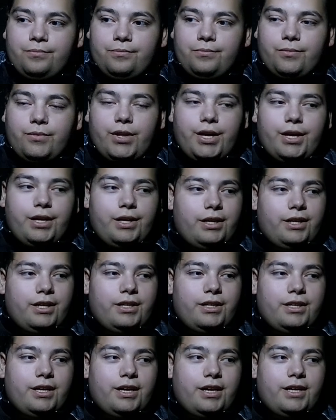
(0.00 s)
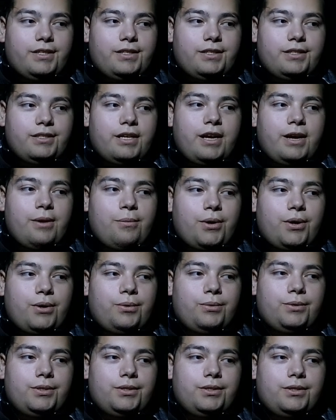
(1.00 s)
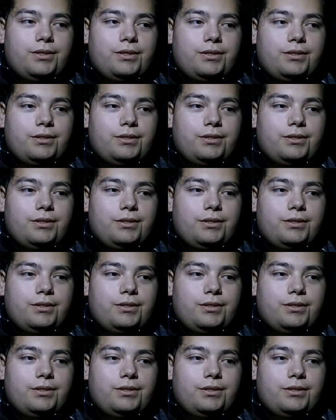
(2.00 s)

Like, I'd say around